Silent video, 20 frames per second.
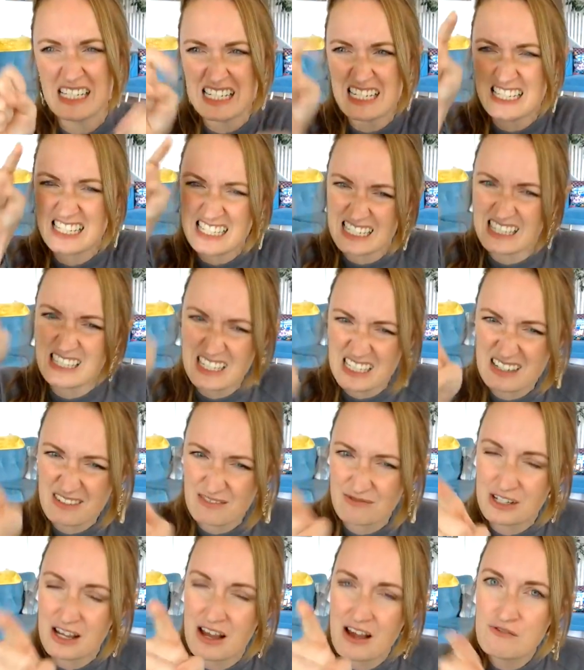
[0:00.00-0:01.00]
Is it a lot of
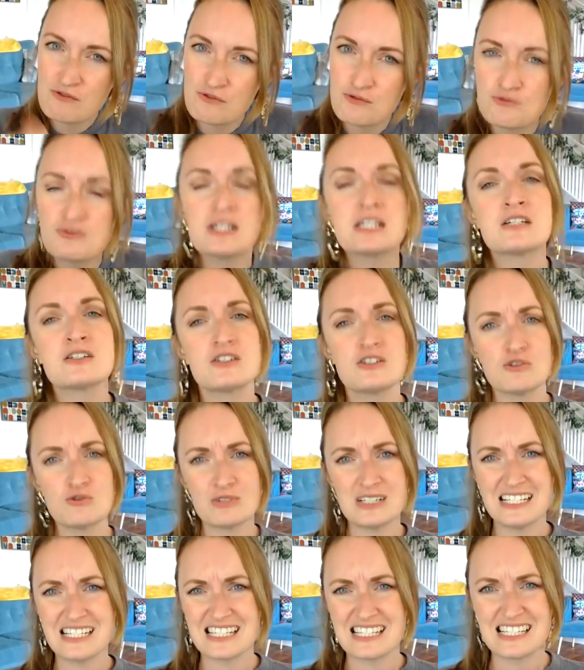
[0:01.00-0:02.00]
finger
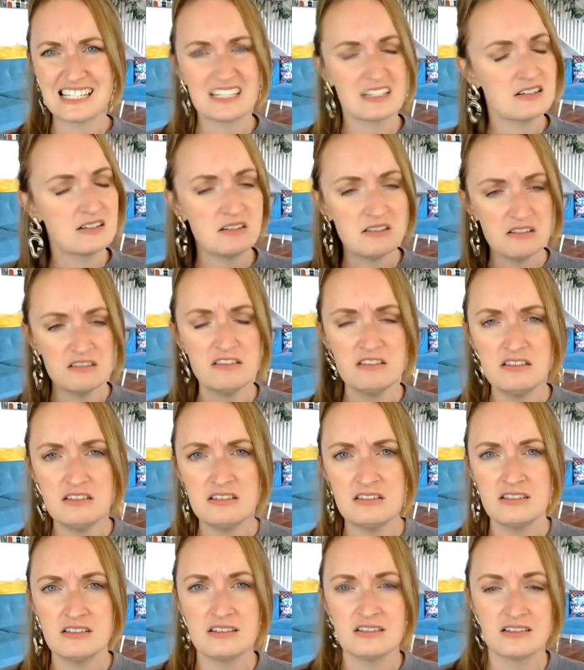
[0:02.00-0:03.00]
wagging and
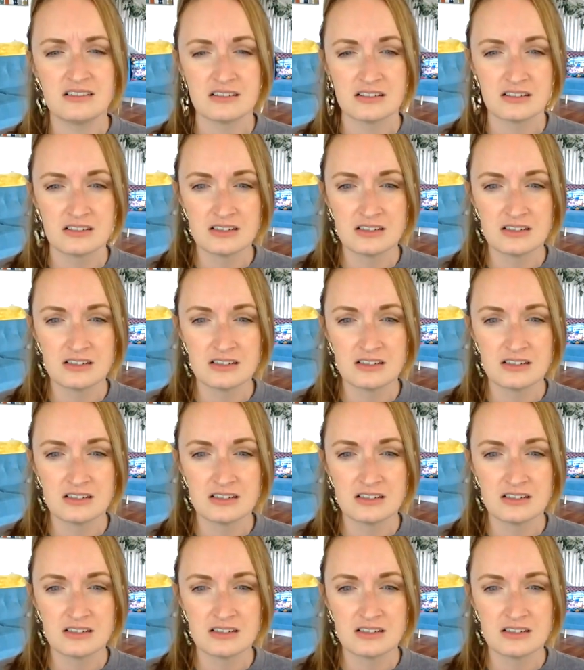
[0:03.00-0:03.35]
oh,